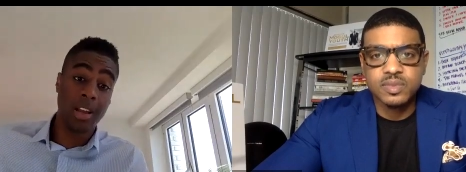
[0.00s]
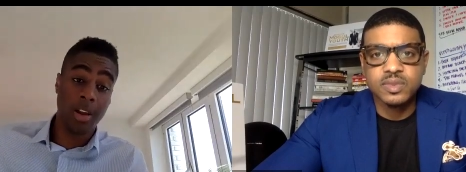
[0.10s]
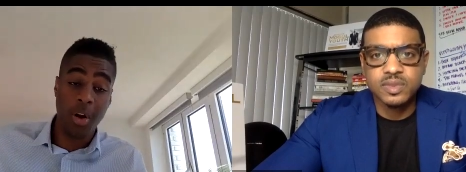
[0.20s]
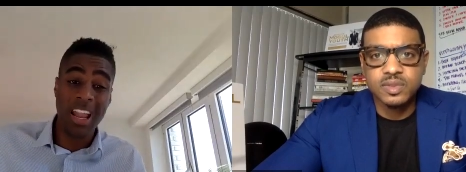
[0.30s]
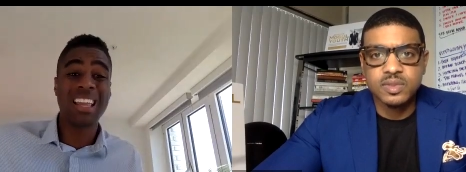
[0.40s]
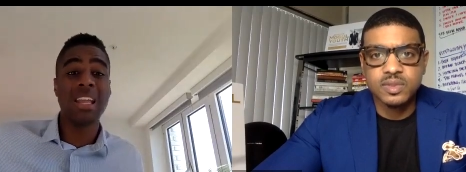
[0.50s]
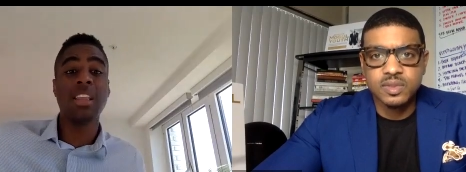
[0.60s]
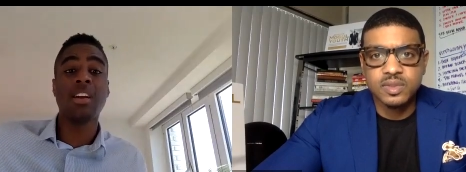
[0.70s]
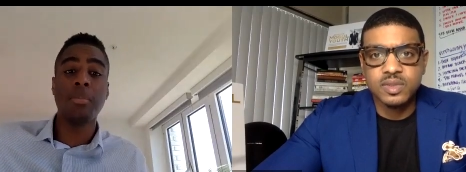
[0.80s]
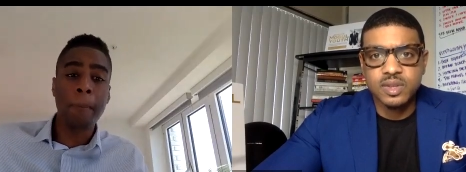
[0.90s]
Speaker 1: the great and get
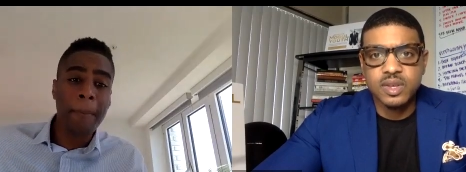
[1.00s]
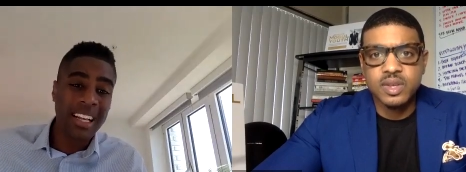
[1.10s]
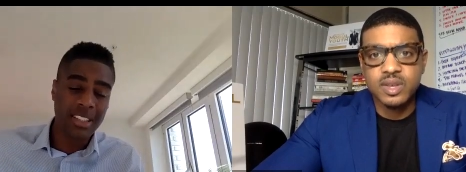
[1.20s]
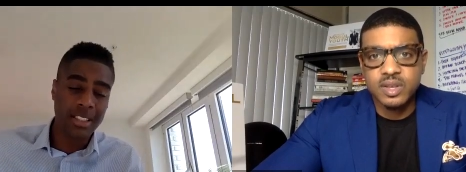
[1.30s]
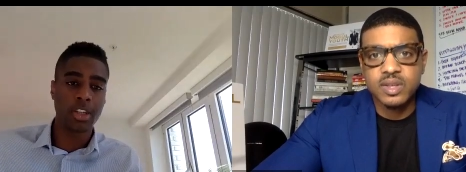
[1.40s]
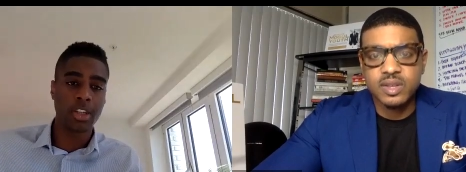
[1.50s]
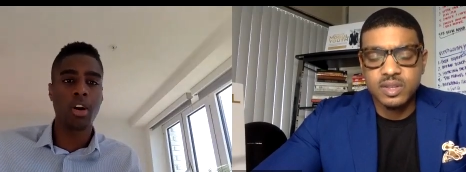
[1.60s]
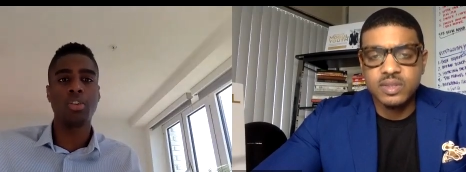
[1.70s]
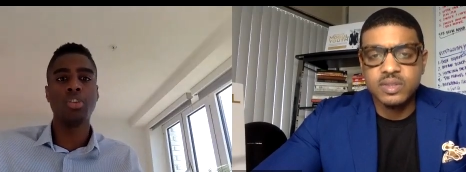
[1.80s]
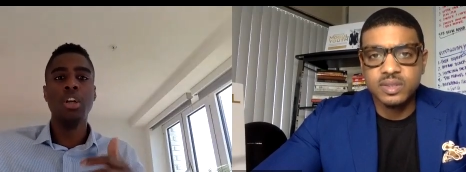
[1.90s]
their message
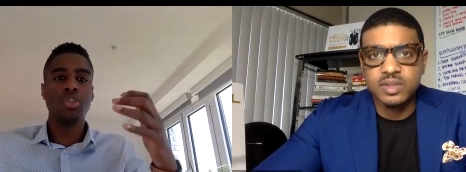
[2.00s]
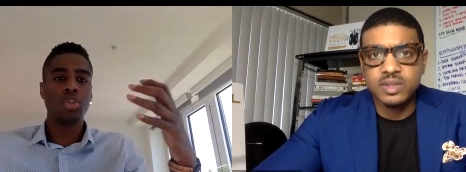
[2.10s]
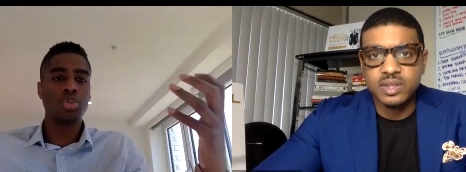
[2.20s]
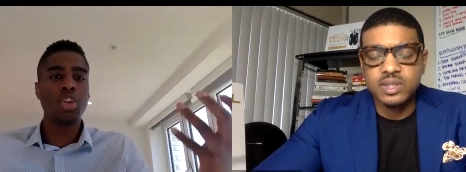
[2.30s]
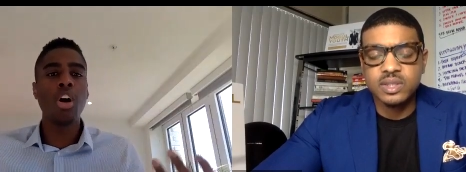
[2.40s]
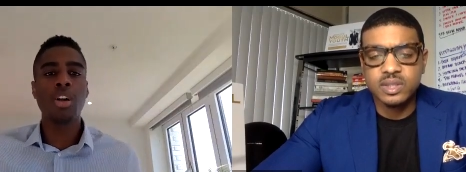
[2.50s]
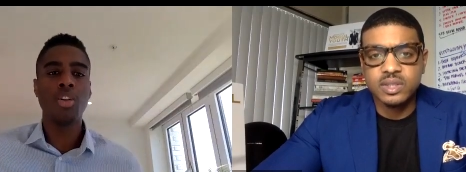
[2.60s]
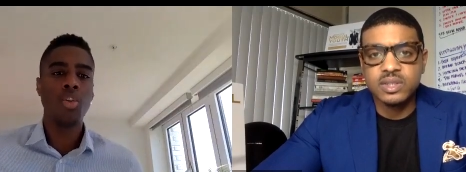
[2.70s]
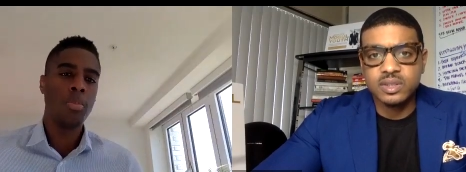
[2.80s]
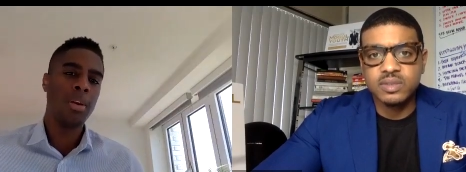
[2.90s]
heard. So talk a
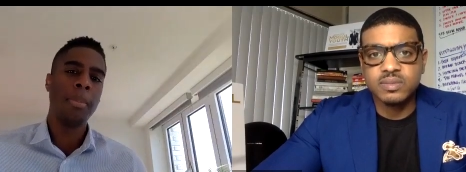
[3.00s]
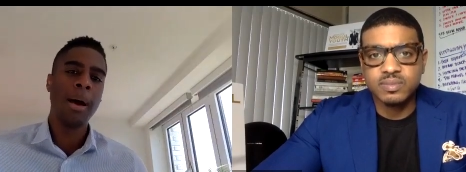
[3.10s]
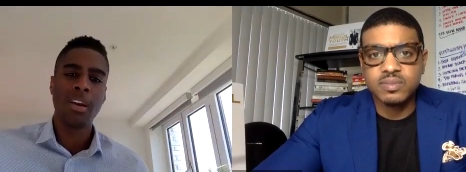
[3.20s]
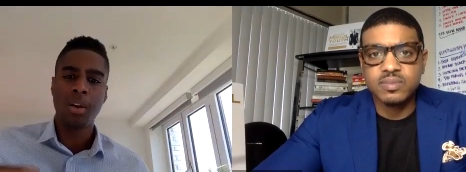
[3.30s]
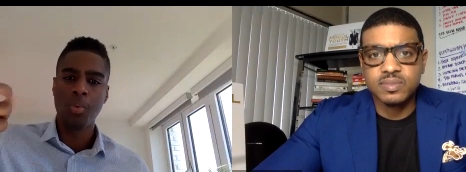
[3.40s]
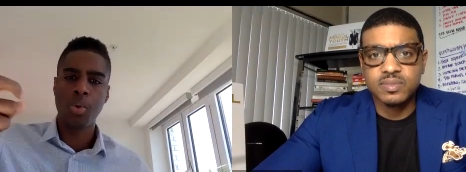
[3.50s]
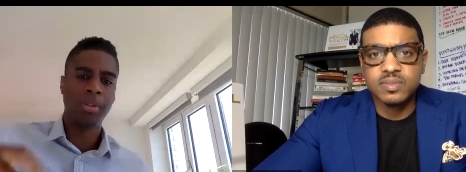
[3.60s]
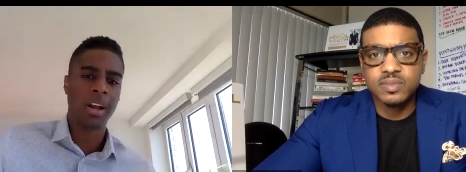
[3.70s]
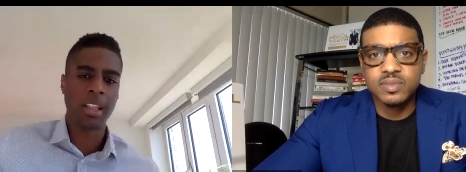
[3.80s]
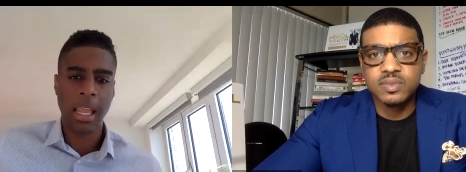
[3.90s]
little bit about it and we'll
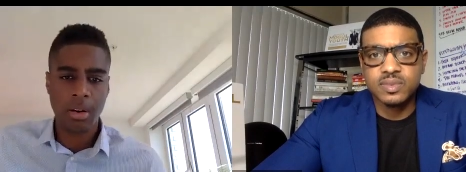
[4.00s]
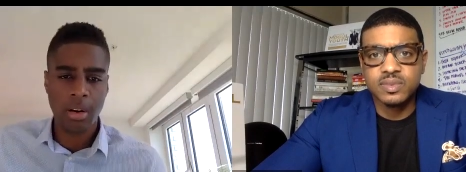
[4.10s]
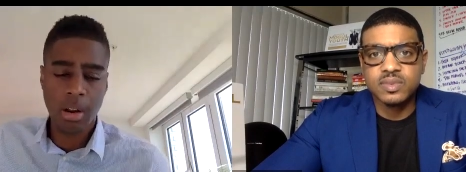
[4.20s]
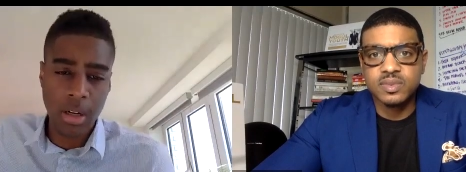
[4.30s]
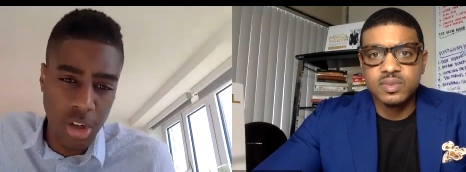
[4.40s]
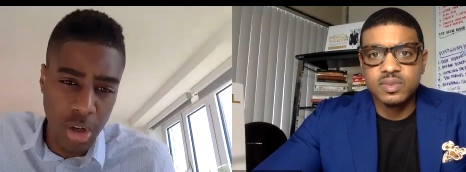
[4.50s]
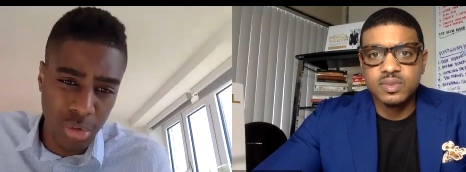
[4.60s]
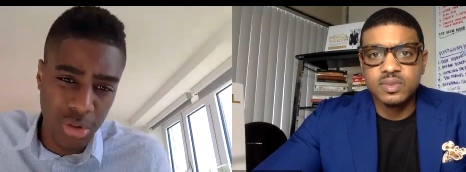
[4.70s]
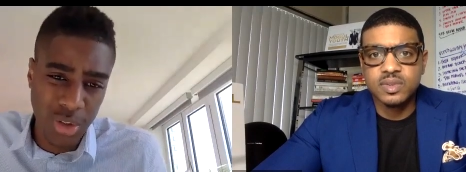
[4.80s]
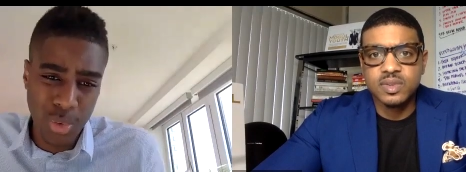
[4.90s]
plug it down there in the
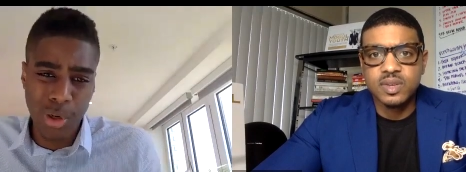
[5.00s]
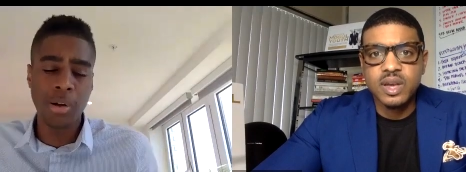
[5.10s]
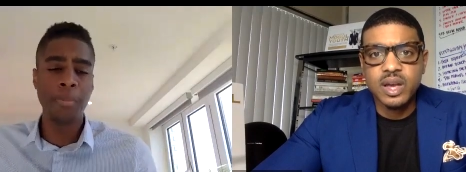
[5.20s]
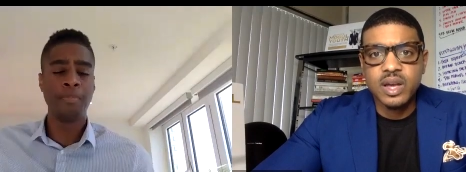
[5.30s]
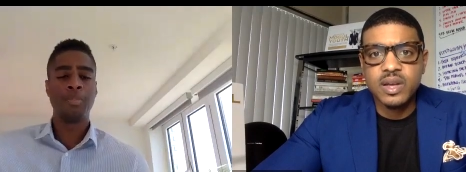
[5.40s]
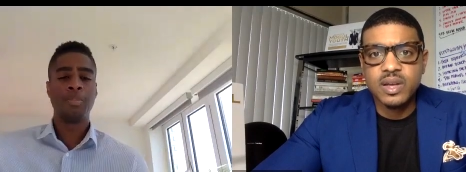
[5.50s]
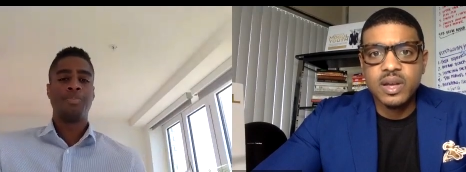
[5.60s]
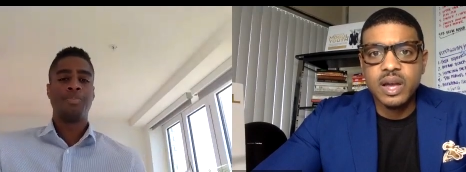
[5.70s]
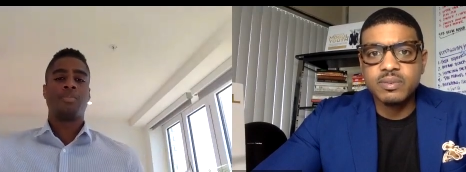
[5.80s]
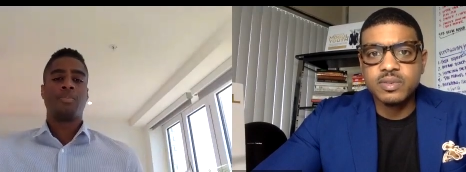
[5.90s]
notes as well.
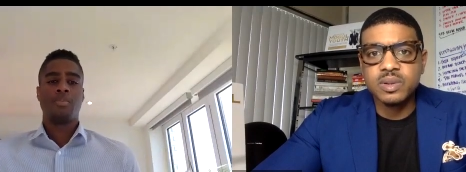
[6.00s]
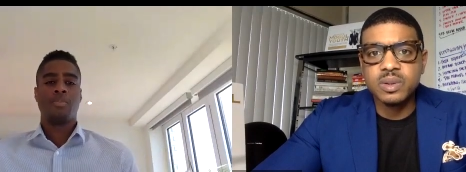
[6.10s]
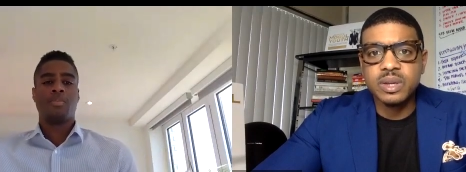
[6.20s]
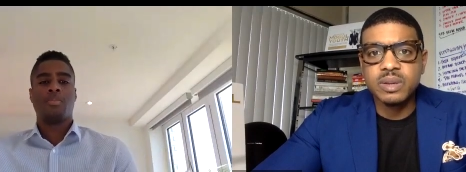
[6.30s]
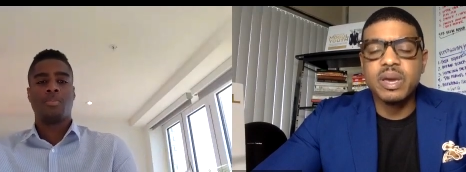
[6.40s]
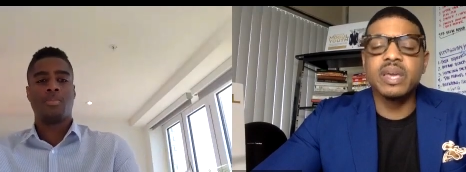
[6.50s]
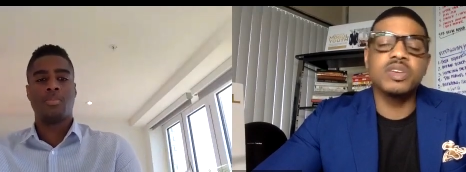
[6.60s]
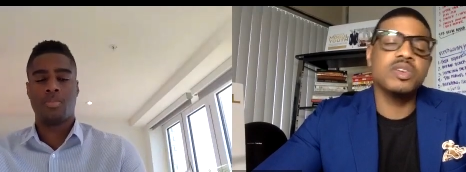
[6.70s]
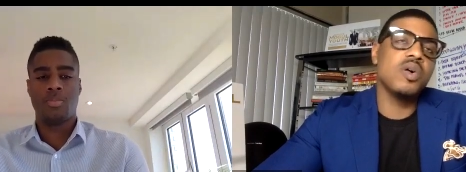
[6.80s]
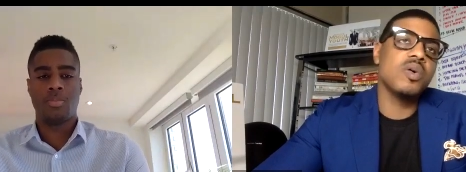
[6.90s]
Speaker 2: Absolutely. Man,
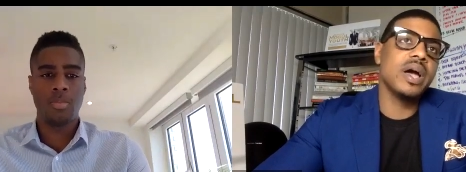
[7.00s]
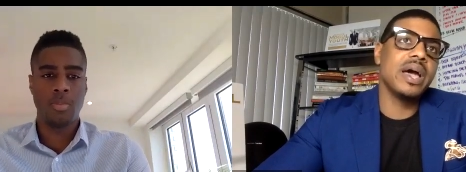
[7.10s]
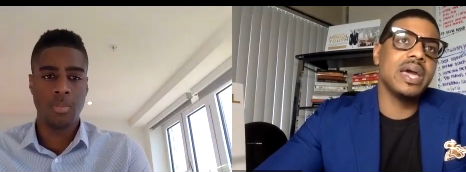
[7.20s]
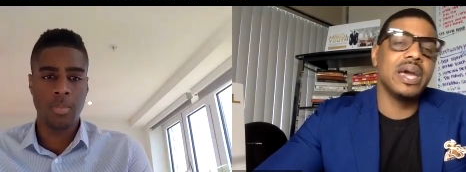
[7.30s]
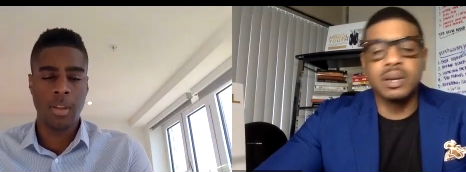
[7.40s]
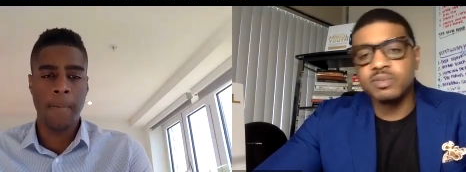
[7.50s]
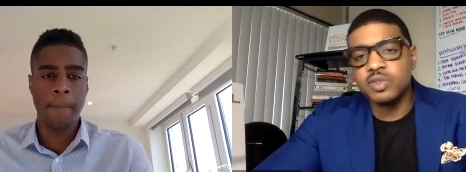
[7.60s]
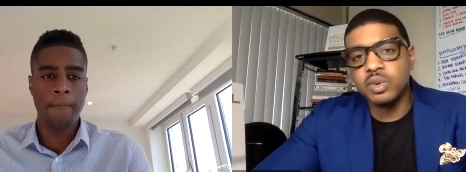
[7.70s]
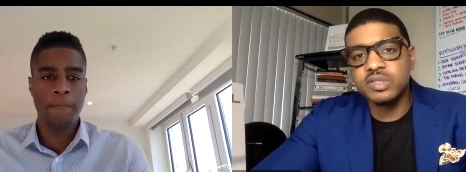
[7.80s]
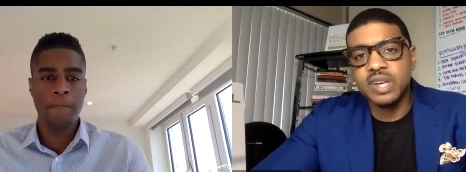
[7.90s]
you know, and I'm
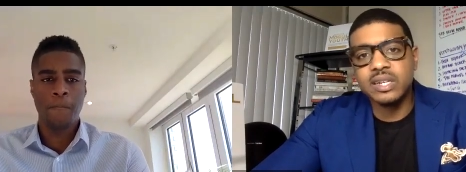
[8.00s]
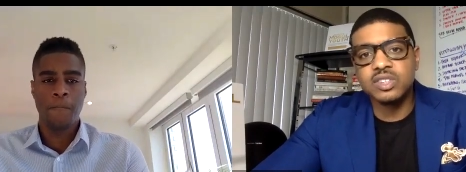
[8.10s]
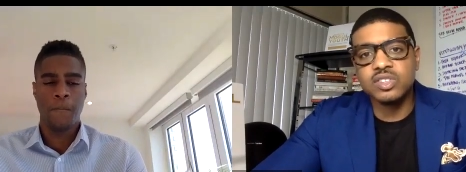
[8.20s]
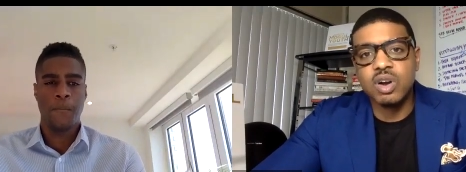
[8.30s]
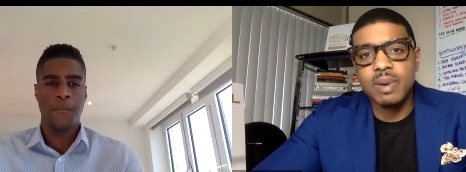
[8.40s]
so excited to talk